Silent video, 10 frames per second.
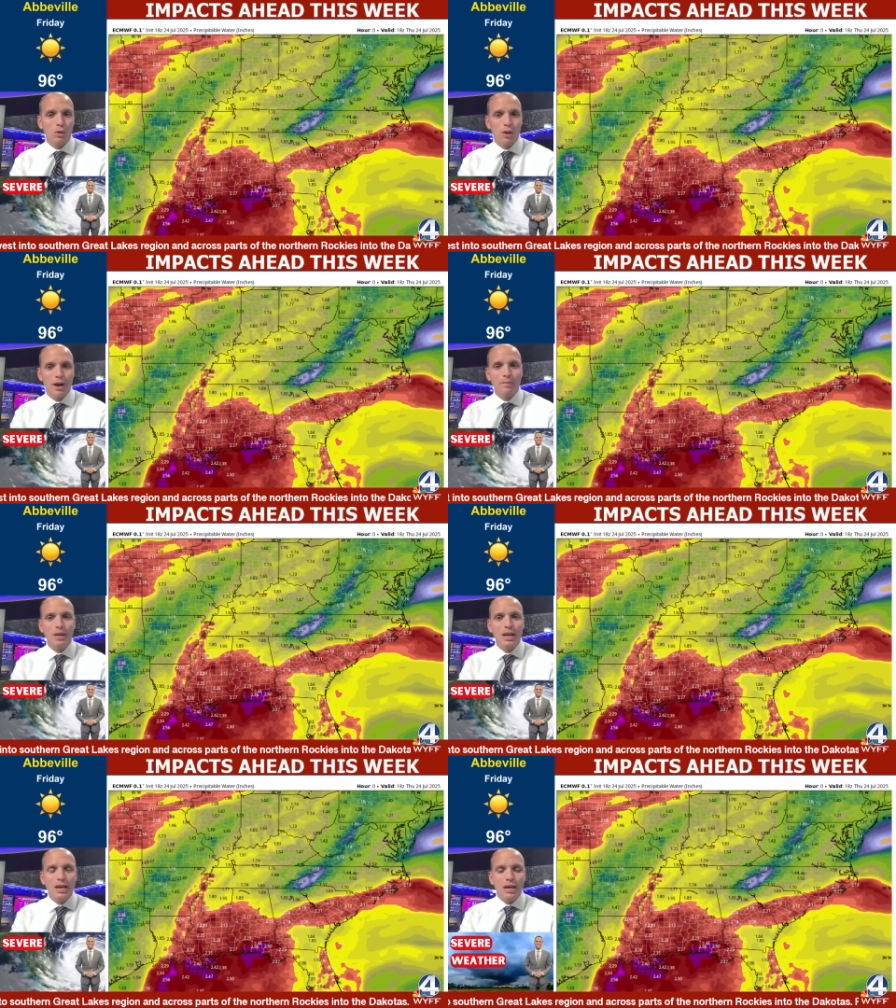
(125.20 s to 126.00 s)
right?
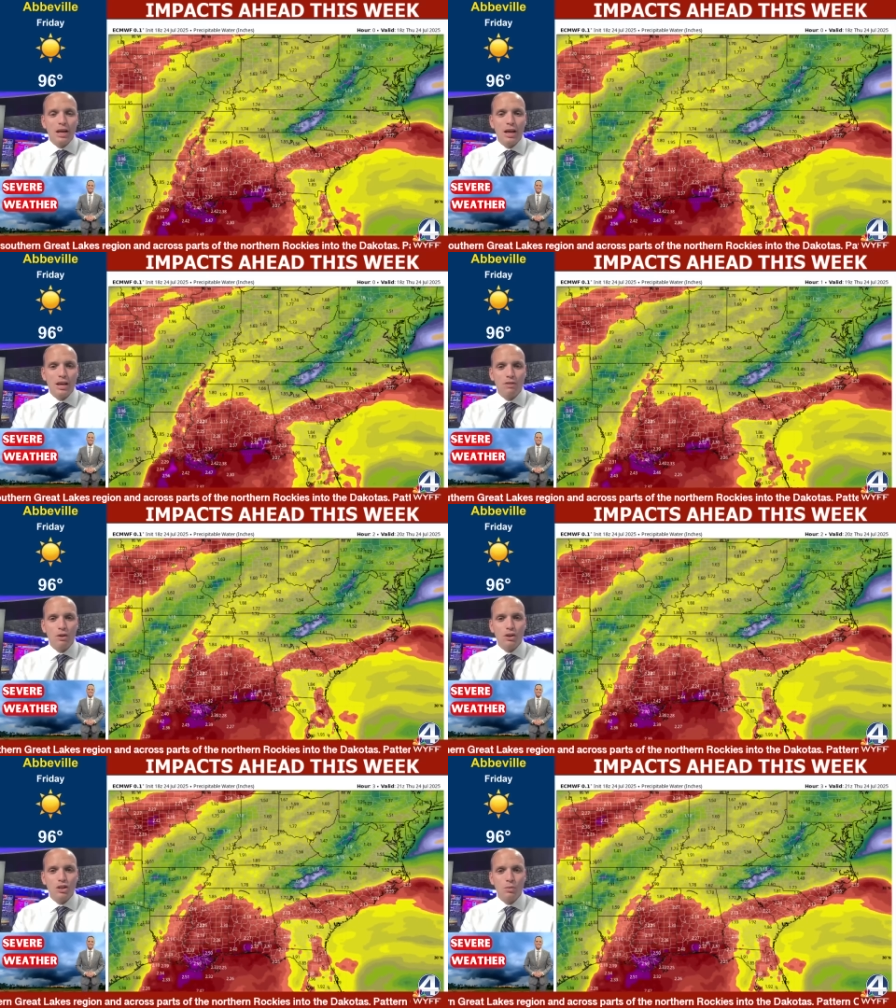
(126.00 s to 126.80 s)
Uh, as
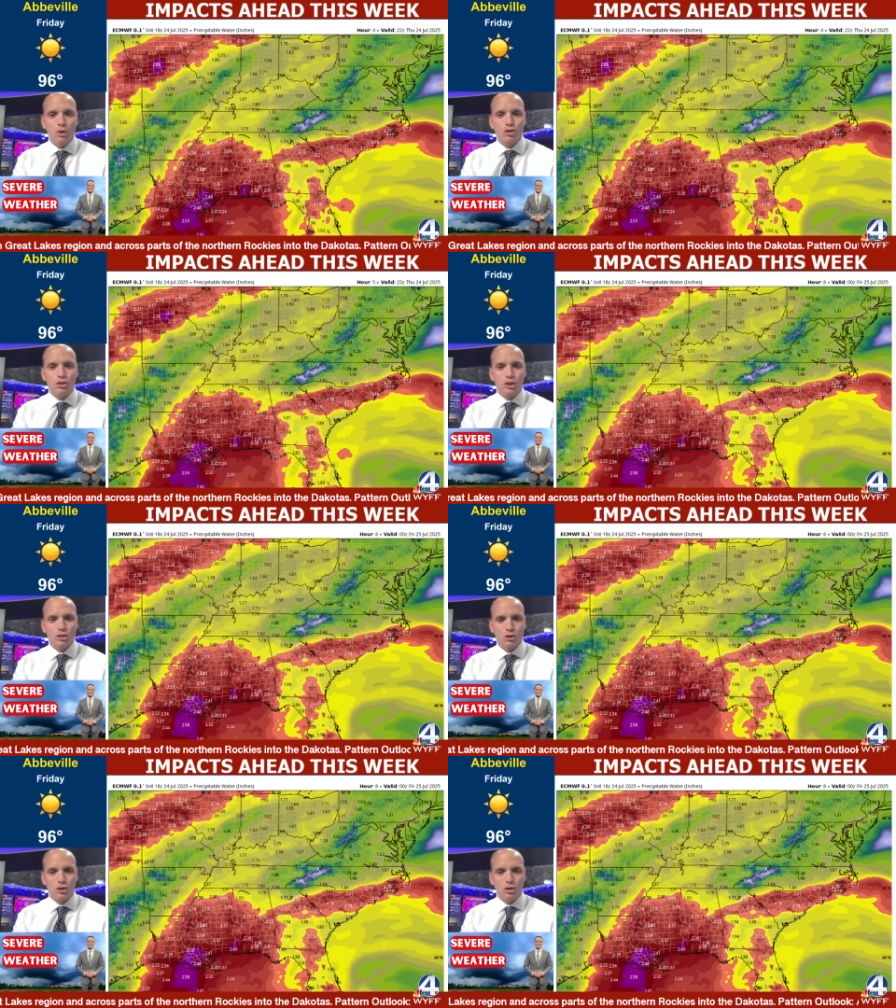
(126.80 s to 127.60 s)
far as the moisture is
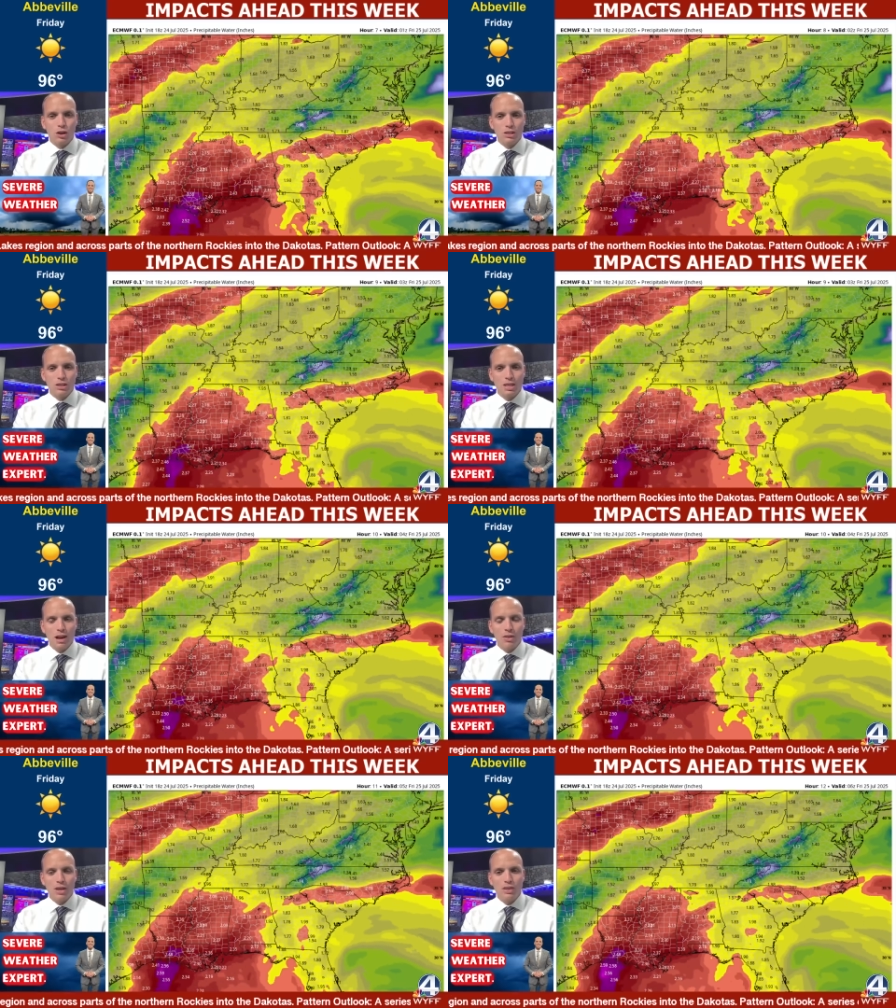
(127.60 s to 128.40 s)
concerned across the
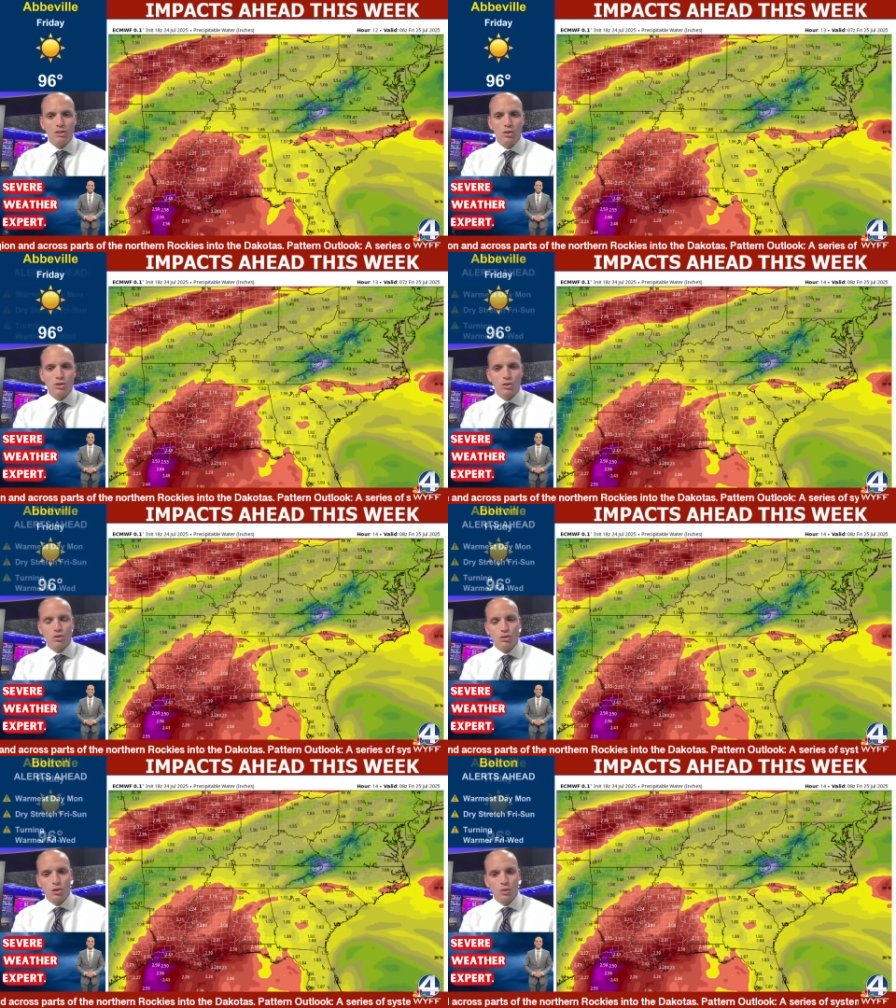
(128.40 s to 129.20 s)
southeast, notice
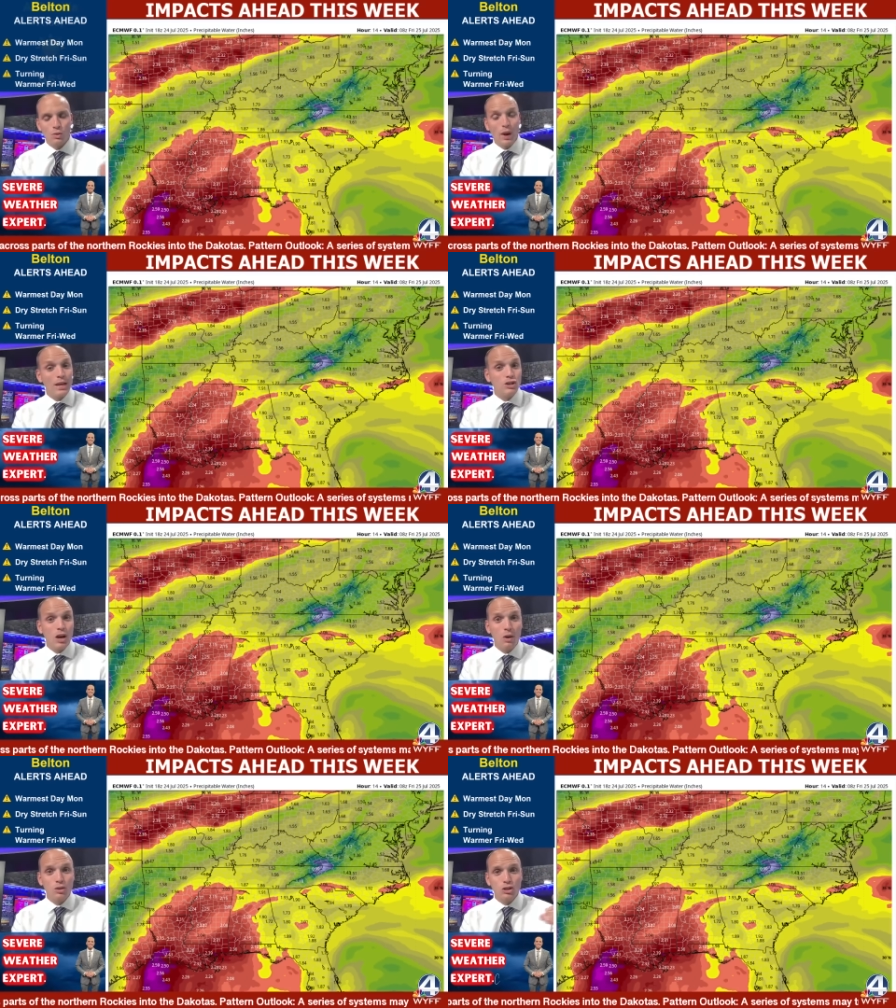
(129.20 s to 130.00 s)
those uh, rain
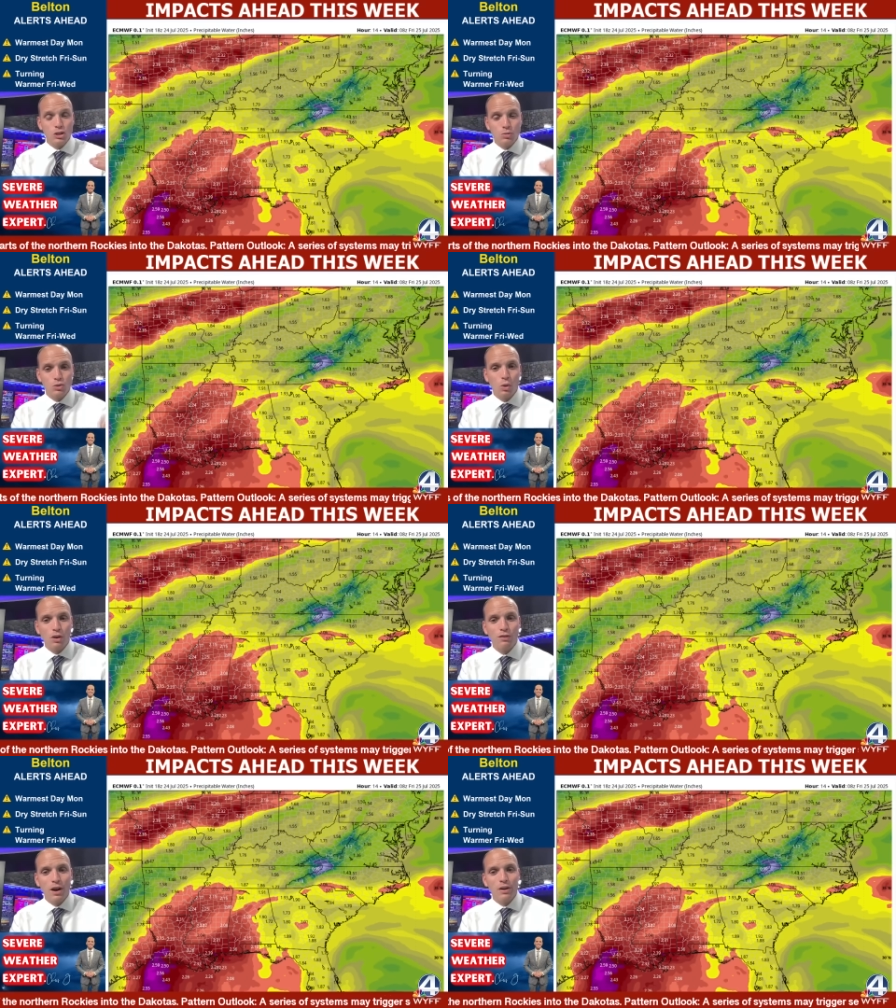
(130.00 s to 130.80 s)
showers and some
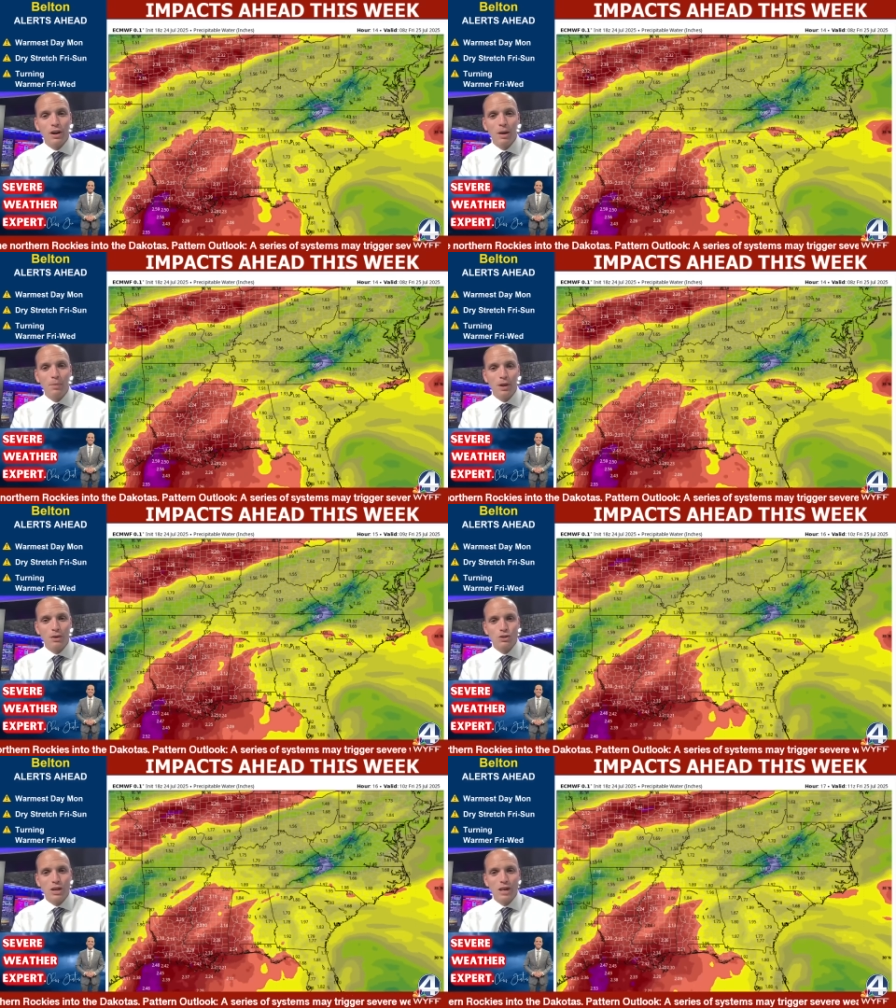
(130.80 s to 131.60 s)
storms firing up later
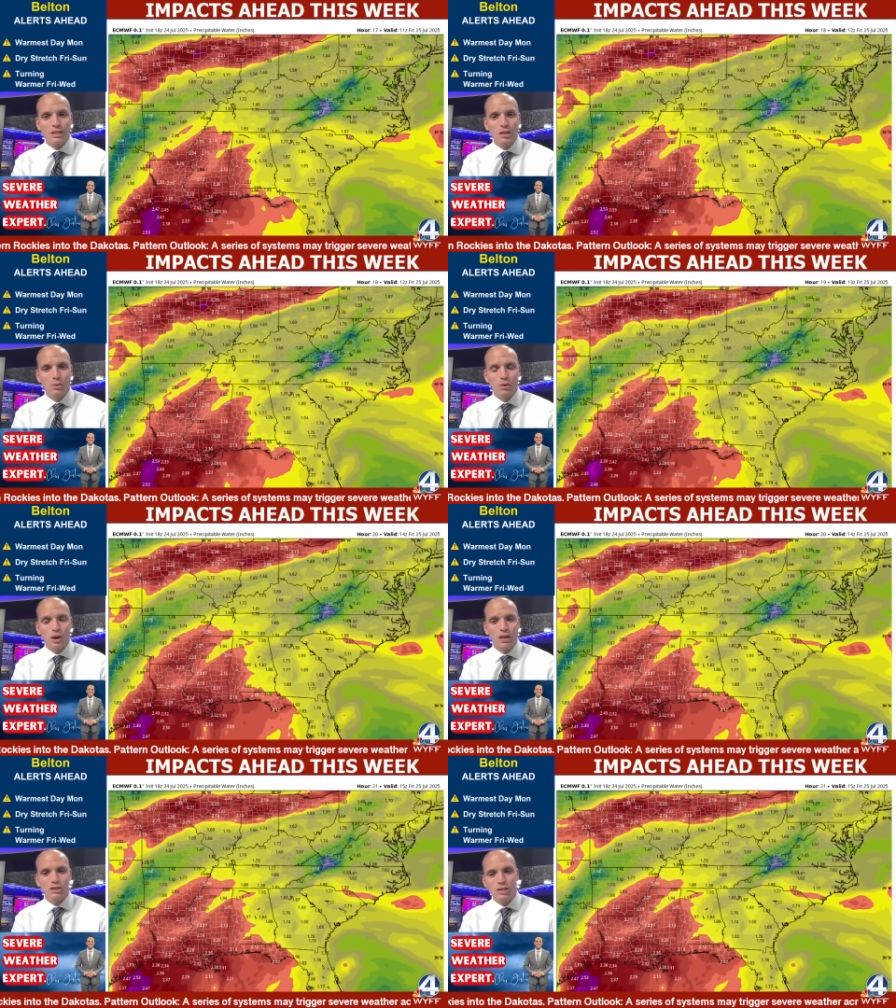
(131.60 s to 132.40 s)
tonight in some locations.